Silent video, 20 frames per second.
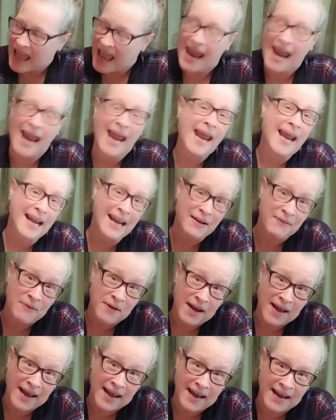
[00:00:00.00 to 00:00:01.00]

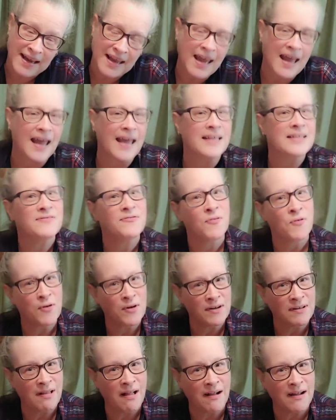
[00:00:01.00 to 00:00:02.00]
Anyway, it's 4
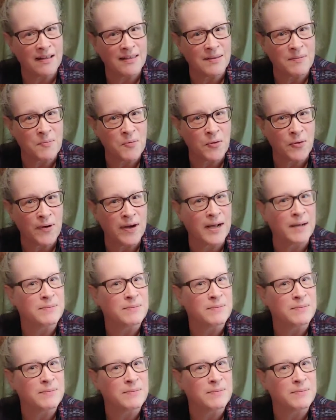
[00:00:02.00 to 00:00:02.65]
o'clock in the morning.